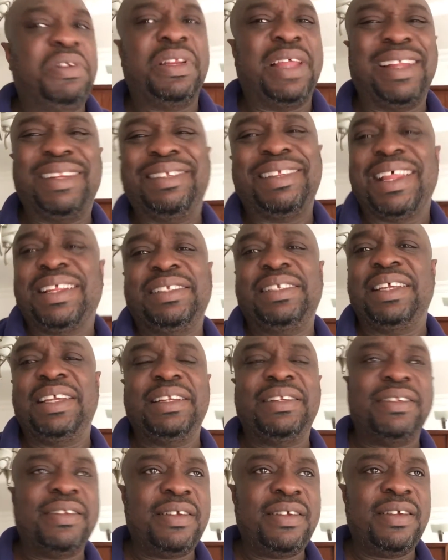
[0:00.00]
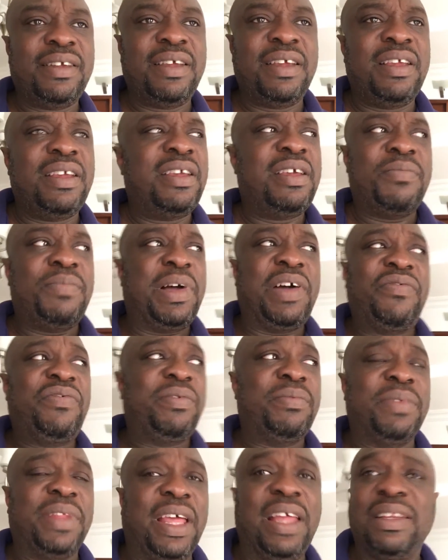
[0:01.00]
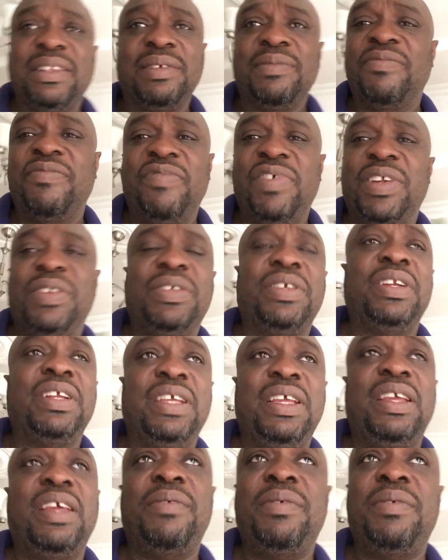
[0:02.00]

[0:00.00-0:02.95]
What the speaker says: That's it. Apart from that, I'm virtually,